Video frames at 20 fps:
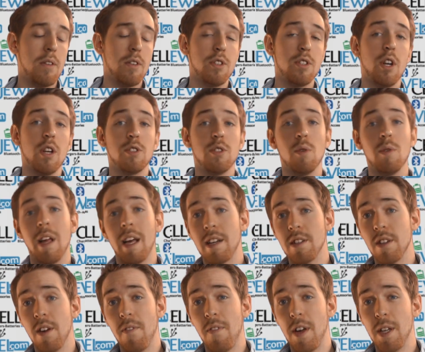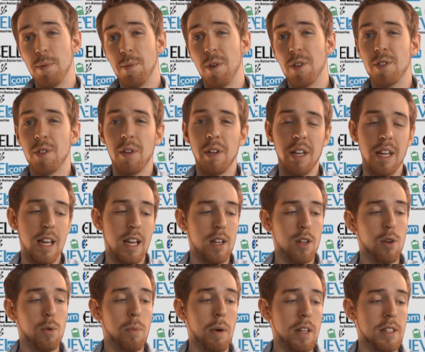And you should also like us on Facebook so you can get
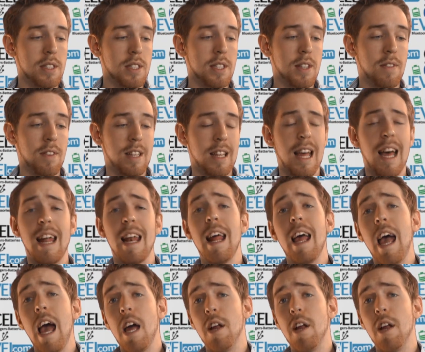coupons and stuff like that.